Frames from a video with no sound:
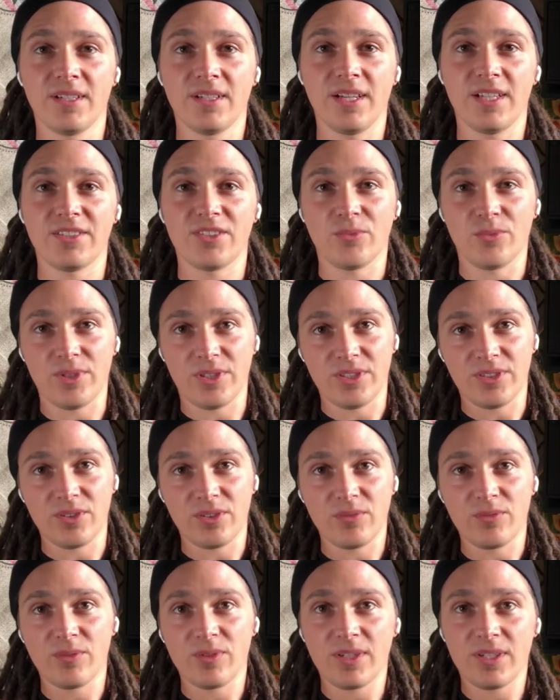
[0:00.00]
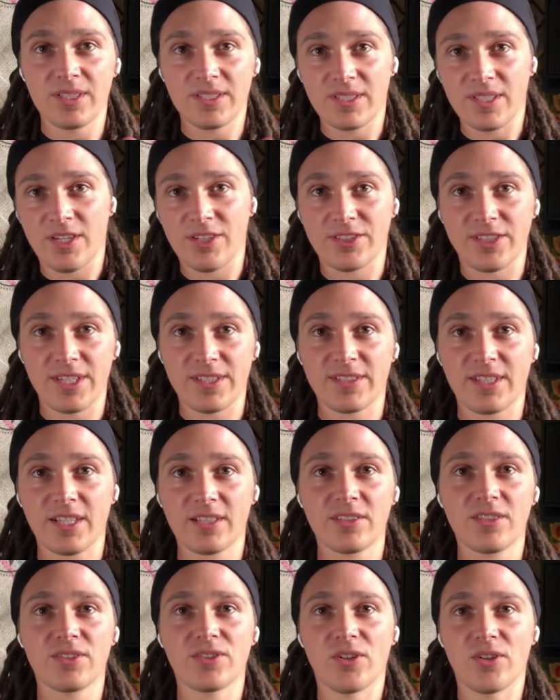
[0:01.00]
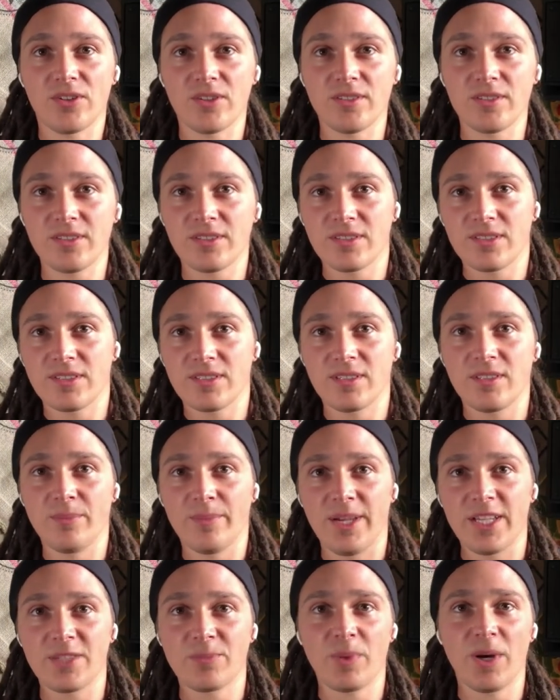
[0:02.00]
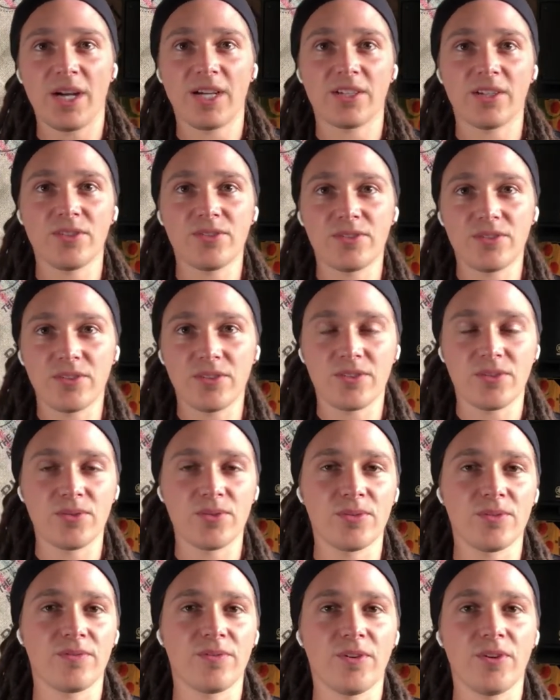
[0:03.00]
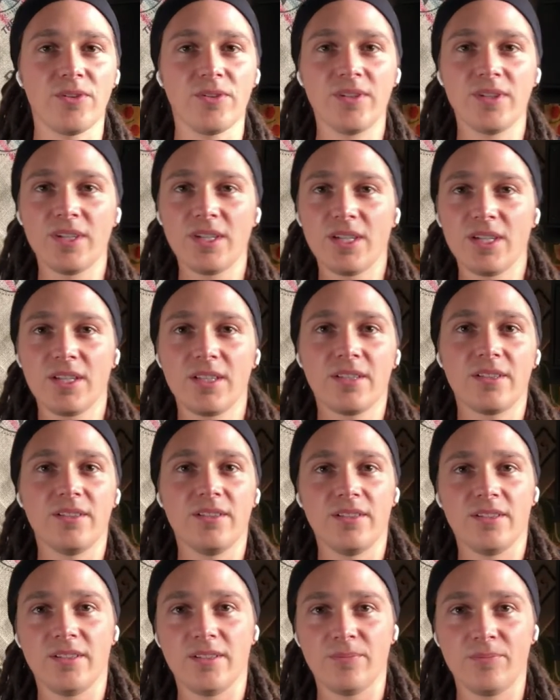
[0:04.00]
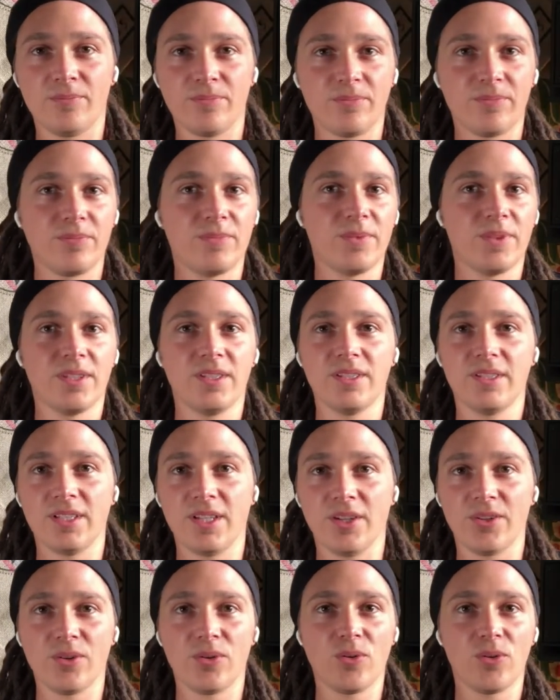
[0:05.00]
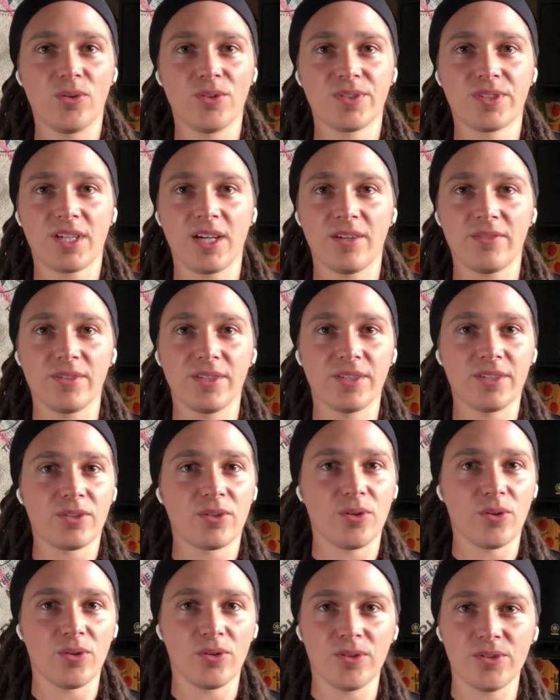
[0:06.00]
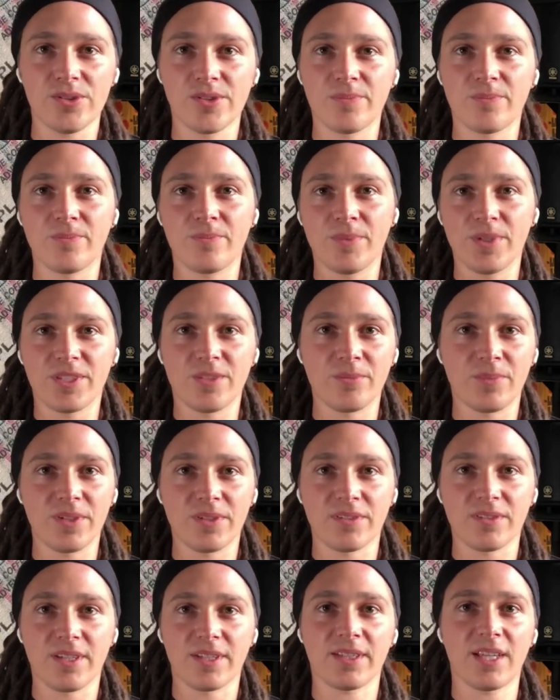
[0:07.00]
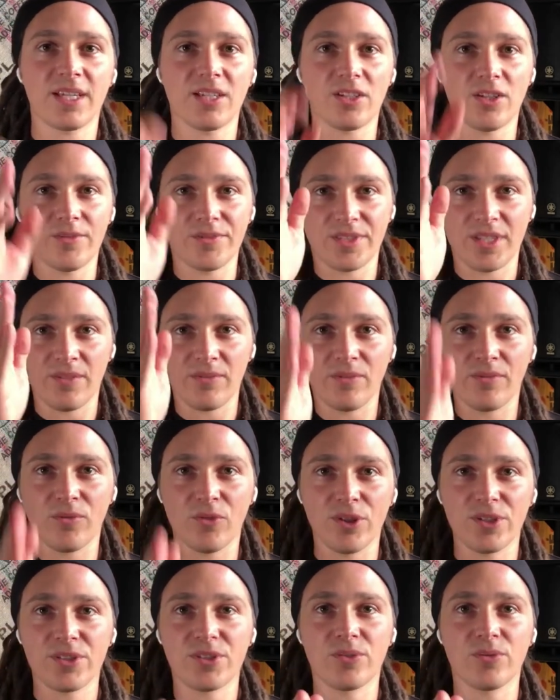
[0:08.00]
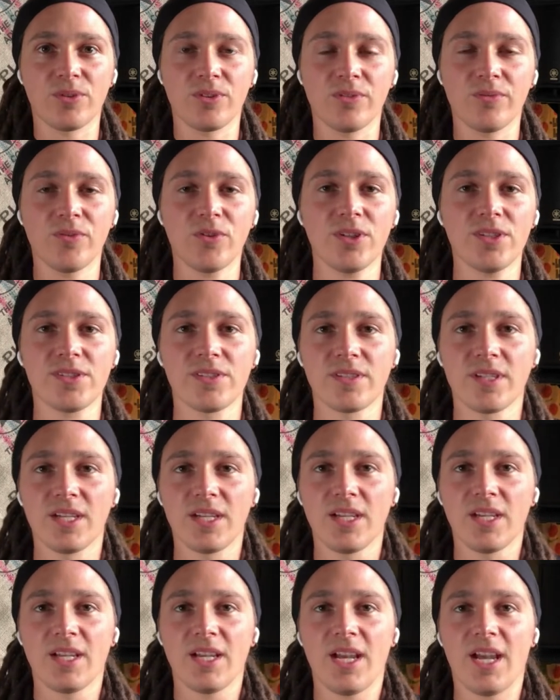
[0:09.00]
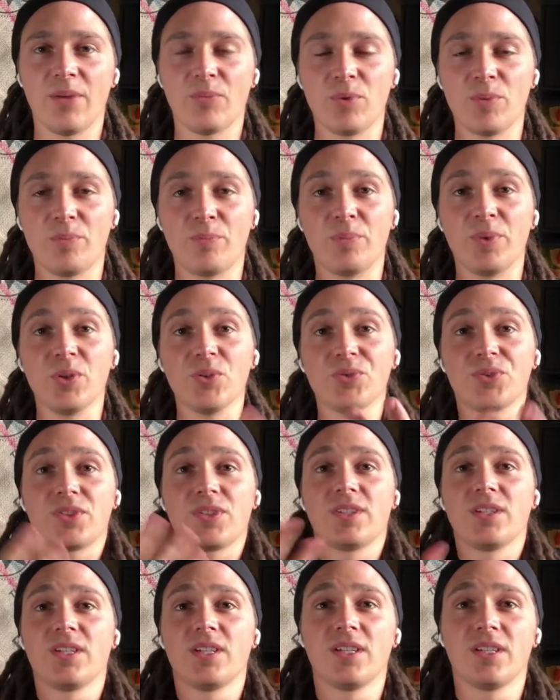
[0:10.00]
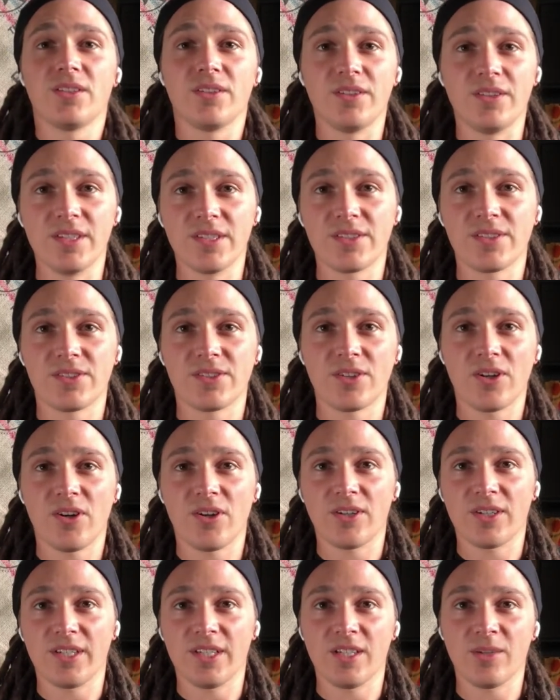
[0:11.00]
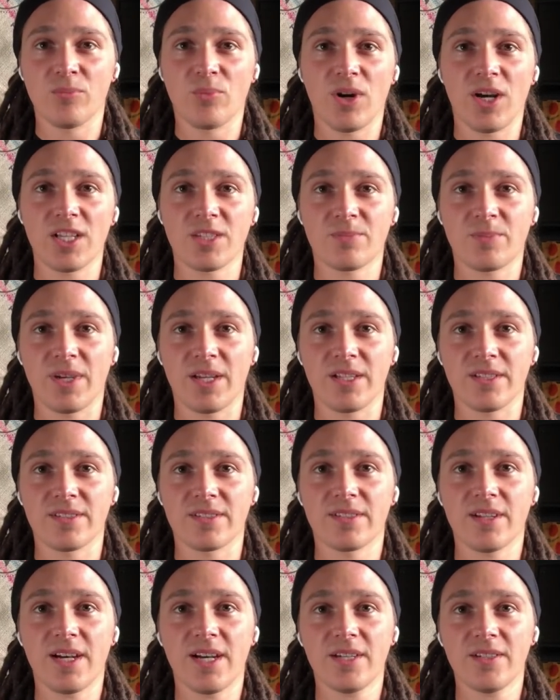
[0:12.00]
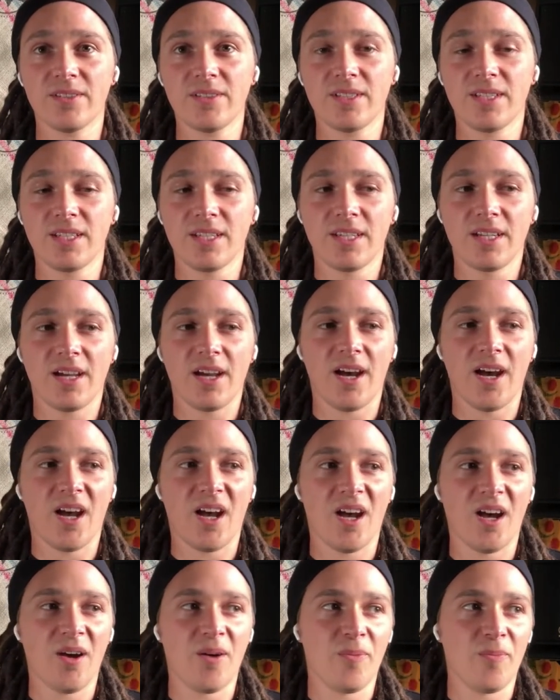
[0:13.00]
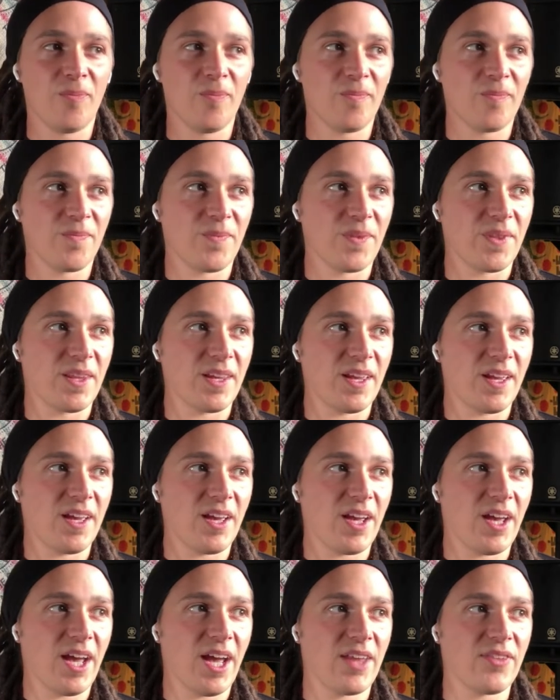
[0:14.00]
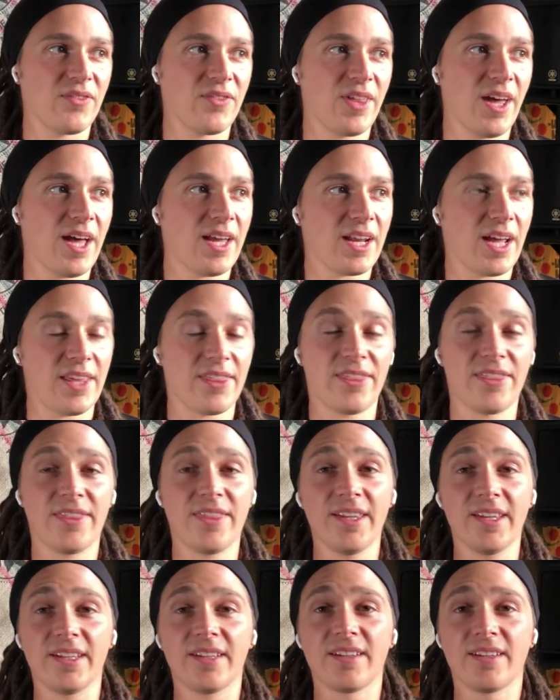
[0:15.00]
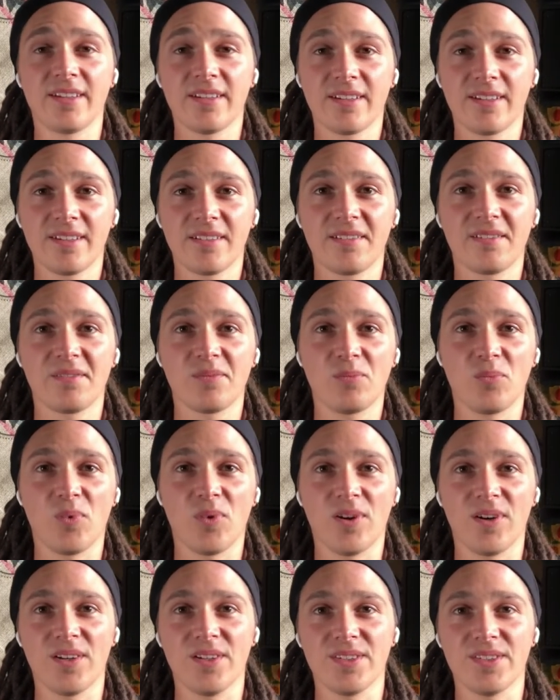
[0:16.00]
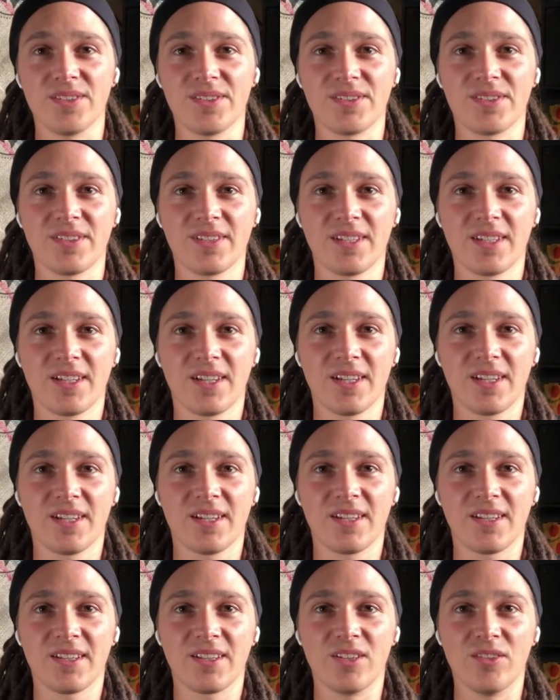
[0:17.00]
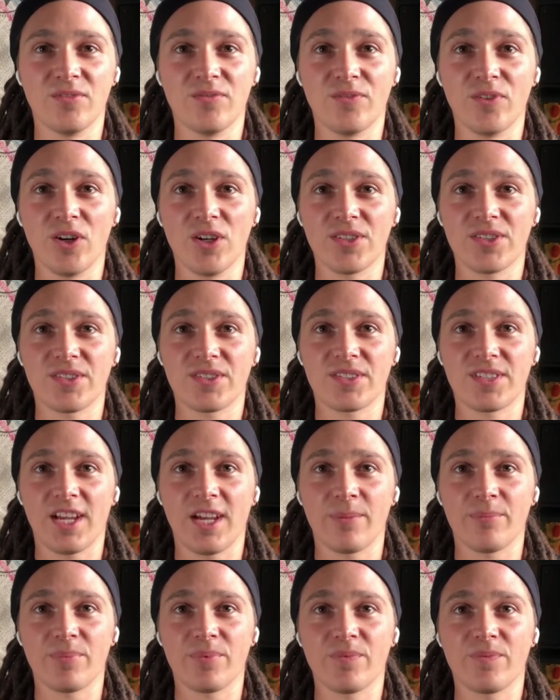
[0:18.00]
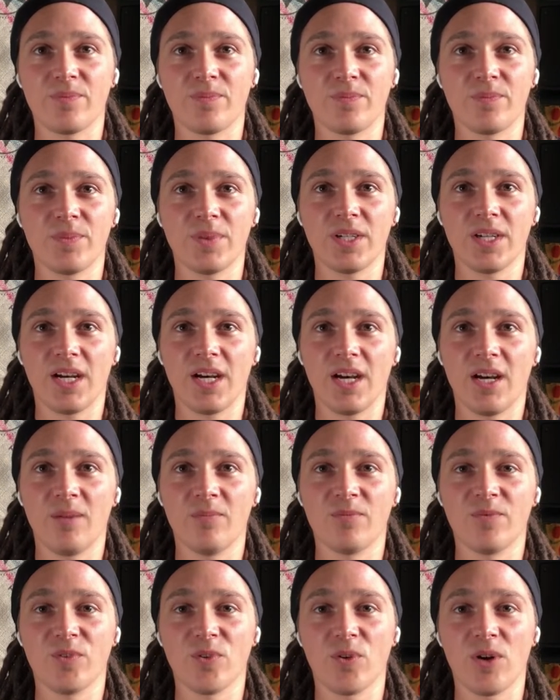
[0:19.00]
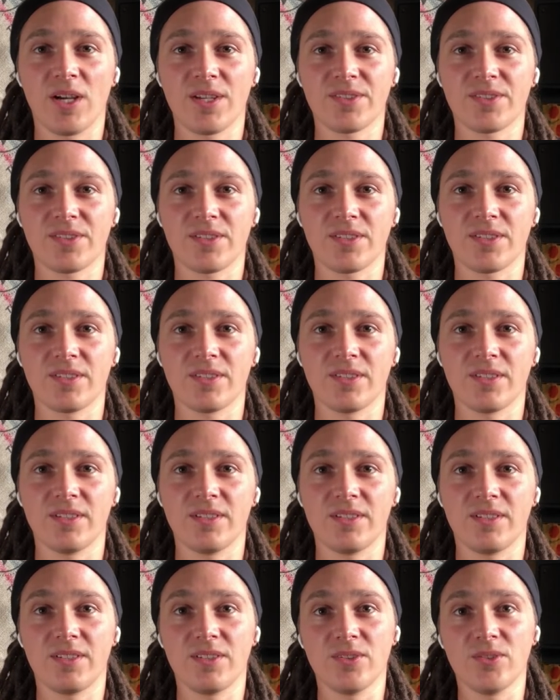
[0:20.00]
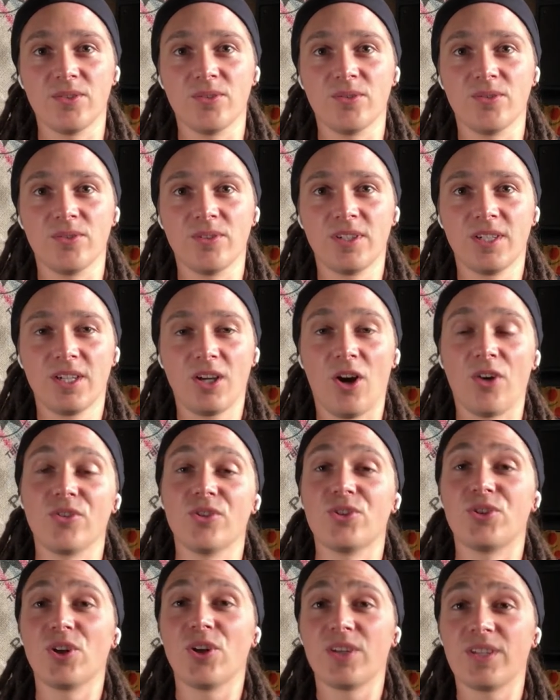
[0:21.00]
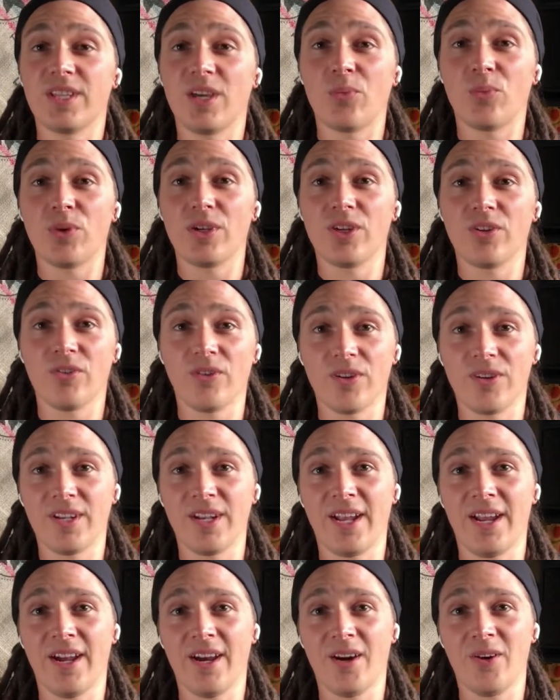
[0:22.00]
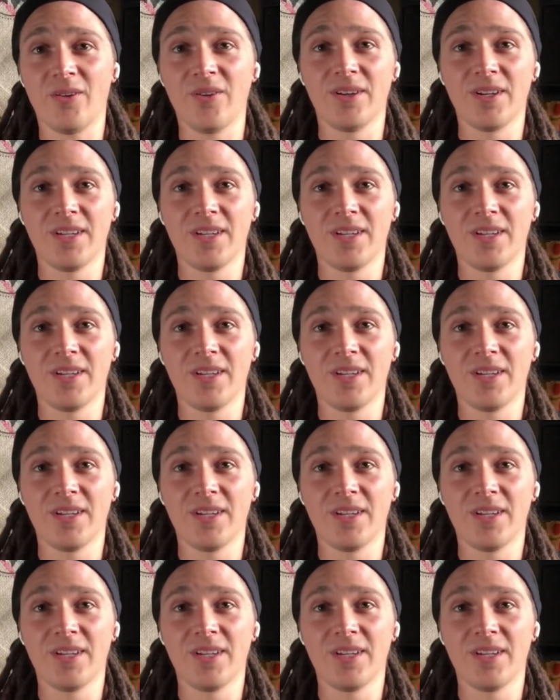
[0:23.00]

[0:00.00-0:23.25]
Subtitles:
And so we, you know, dissect the song. The bass part goes to the sousaphone. The, you know, the horns cover the chords, bits and pieces like that. You obviously have the voice doing the voice. And we built this song in a brass band style. And that, I think, was the first step for us to on the journey that we are on now.